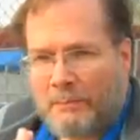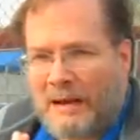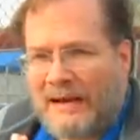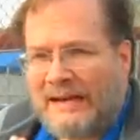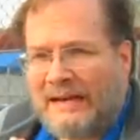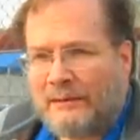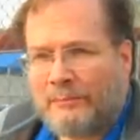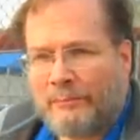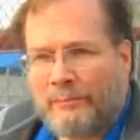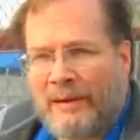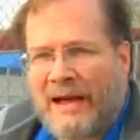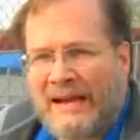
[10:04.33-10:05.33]
money and
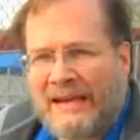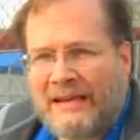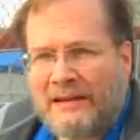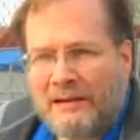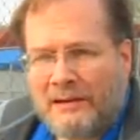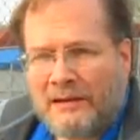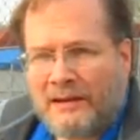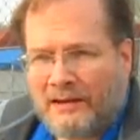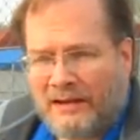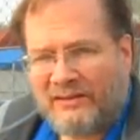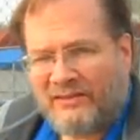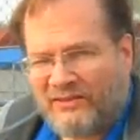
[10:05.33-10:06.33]
buying
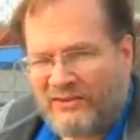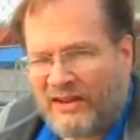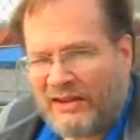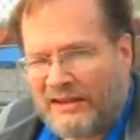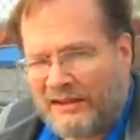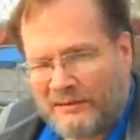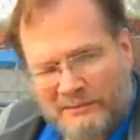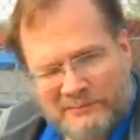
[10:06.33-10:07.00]
and selling